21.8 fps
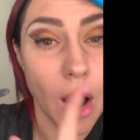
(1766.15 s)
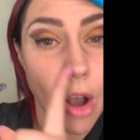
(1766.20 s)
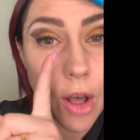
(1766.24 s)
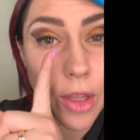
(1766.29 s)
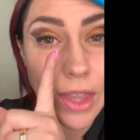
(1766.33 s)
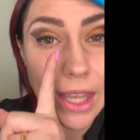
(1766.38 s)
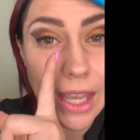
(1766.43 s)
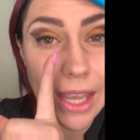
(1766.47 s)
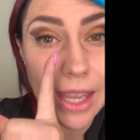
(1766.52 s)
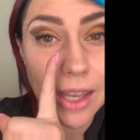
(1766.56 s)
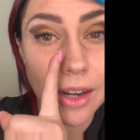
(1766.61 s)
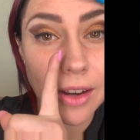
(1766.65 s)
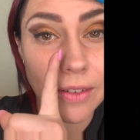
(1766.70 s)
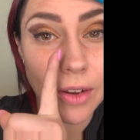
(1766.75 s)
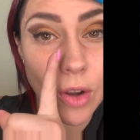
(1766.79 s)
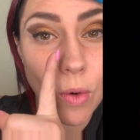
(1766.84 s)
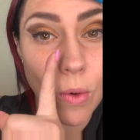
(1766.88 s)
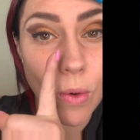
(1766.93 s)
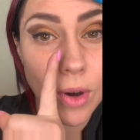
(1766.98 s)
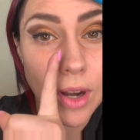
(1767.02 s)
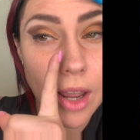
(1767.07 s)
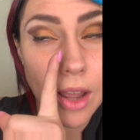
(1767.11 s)
On the inner
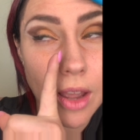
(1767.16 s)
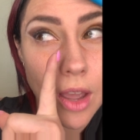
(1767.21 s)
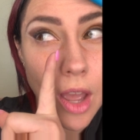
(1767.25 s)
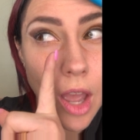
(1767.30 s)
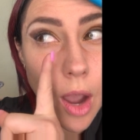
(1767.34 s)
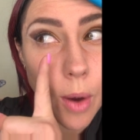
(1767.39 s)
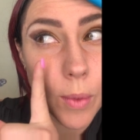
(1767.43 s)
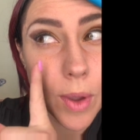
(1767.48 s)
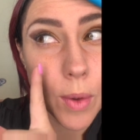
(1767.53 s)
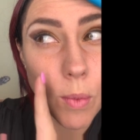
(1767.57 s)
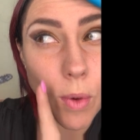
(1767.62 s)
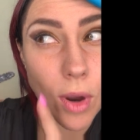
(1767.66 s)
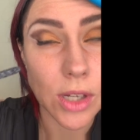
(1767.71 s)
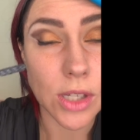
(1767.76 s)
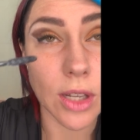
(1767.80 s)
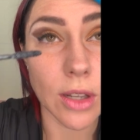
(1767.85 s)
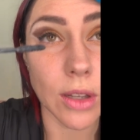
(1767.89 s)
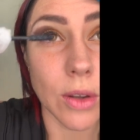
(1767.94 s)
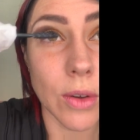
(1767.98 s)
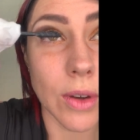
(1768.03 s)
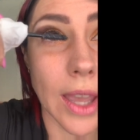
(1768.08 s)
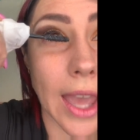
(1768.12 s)
corner, we want
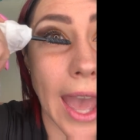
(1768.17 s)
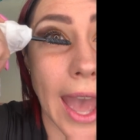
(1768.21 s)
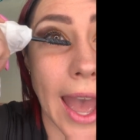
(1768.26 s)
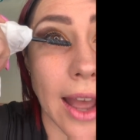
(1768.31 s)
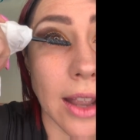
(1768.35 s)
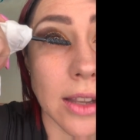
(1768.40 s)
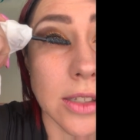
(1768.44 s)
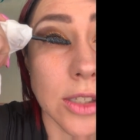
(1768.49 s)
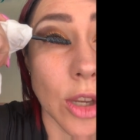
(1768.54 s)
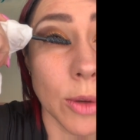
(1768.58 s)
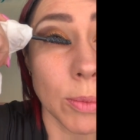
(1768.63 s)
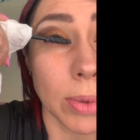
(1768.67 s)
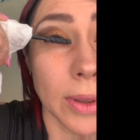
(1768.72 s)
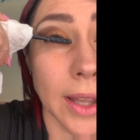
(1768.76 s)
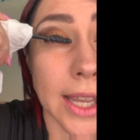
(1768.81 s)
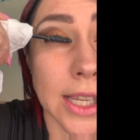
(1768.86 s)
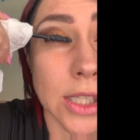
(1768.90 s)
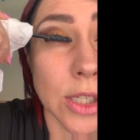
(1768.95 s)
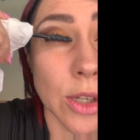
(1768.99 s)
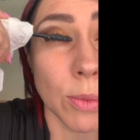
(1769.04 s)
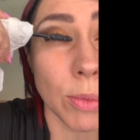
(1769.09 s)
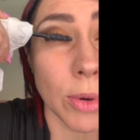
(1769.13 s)
to look out, so
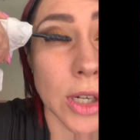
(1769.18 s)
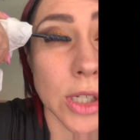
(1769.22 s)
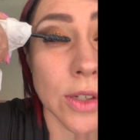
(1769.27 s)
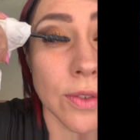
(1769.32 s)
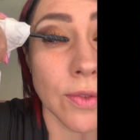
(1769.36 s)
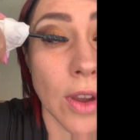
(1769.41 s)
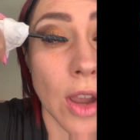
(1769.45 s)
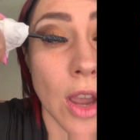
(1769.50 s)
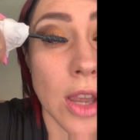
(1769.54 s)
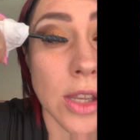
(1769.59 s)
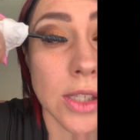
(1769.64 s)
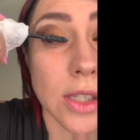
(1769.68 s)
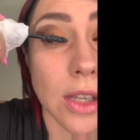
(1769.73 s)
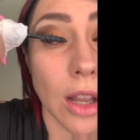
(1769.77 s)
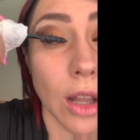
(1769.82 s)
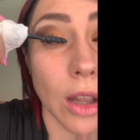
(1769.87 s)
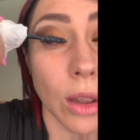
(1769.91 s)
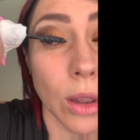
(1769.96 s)
place your brush first,